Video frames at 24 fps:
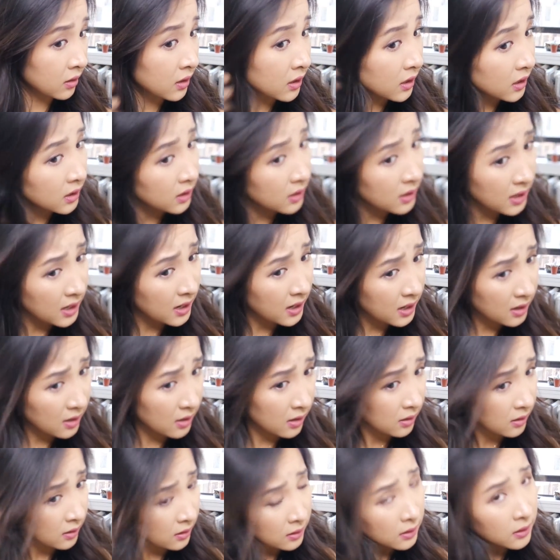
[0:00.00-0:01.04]
it in
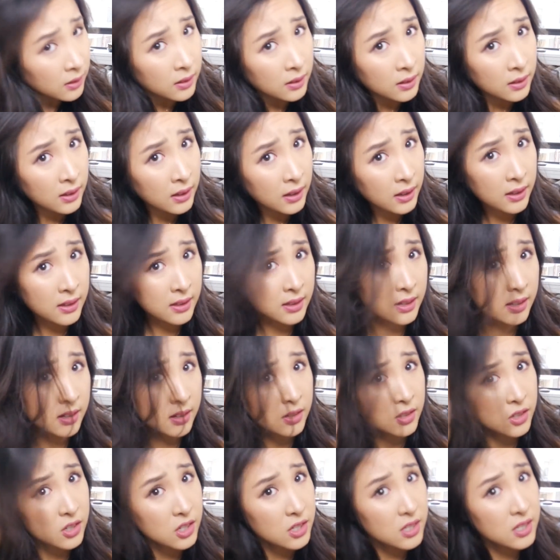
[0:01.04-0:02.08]
there. and then
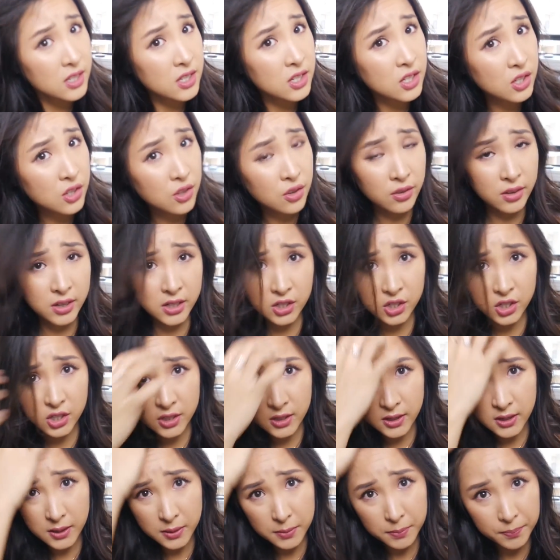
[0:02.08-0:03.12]
just scrunch
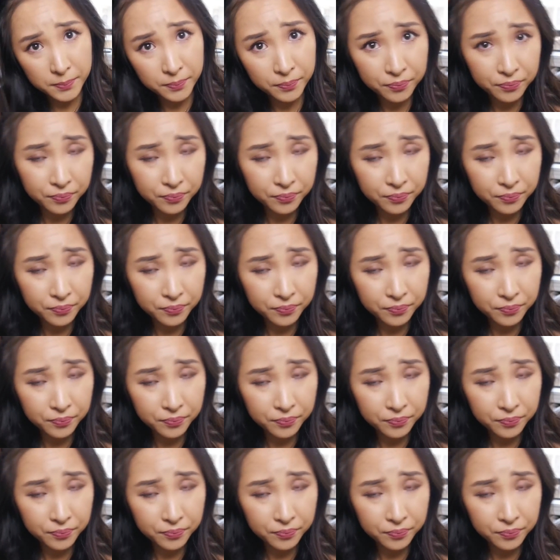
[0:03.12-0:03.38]
it up.